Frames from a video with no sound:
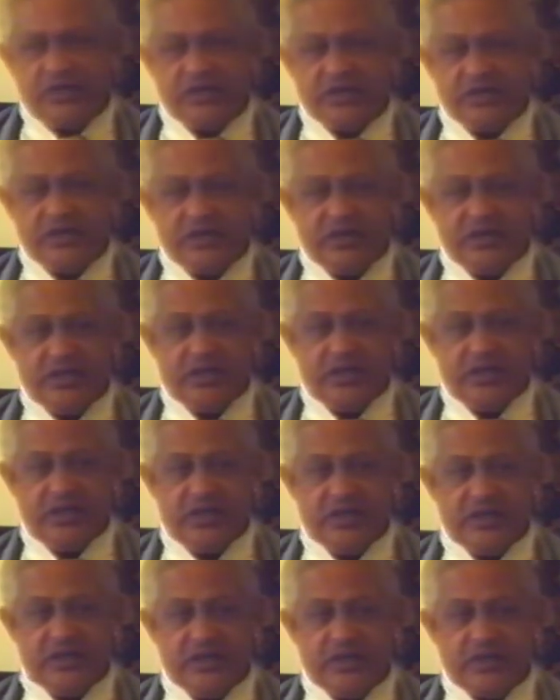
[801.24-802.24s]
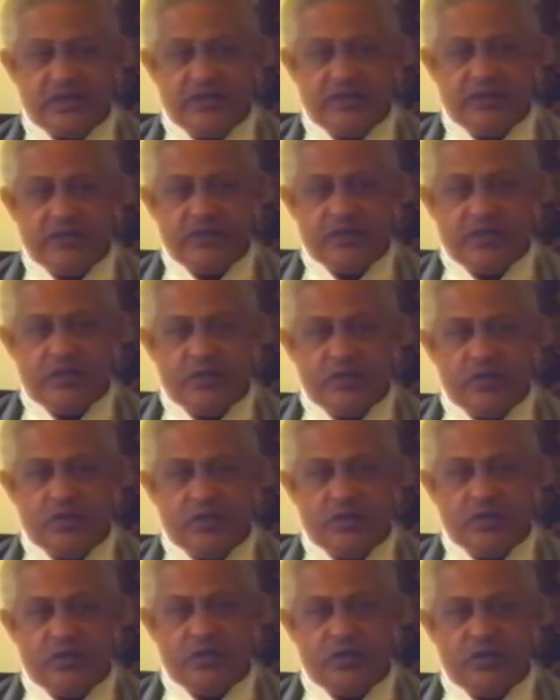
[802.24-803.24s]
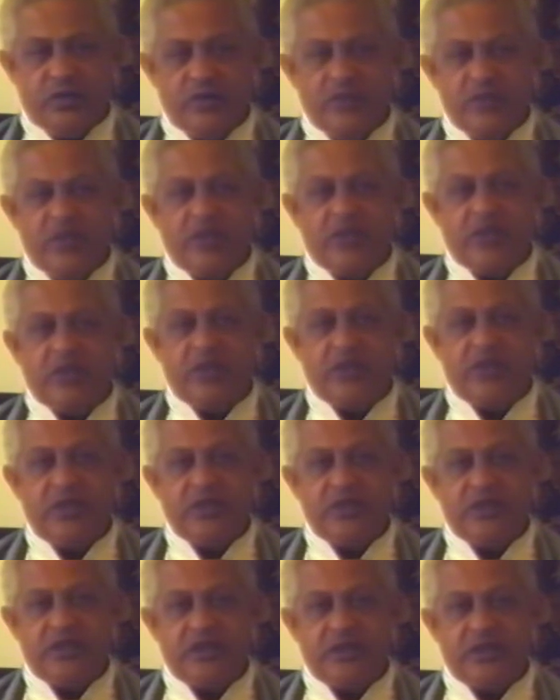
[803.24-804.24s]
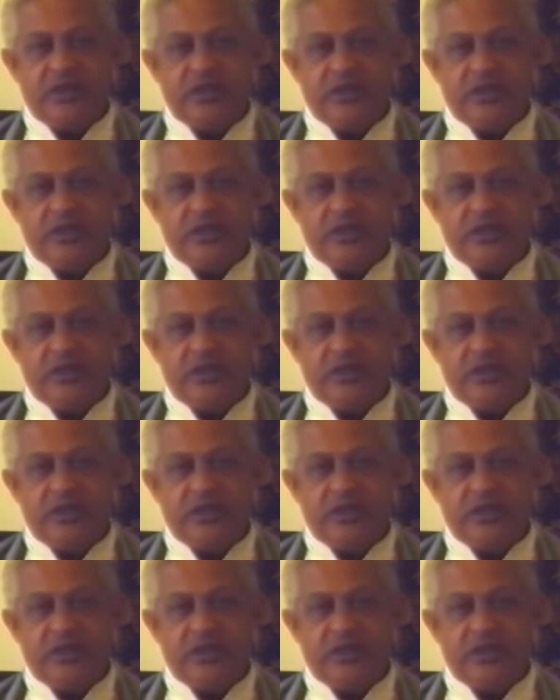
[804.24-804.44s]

in the East, where all the mental energies,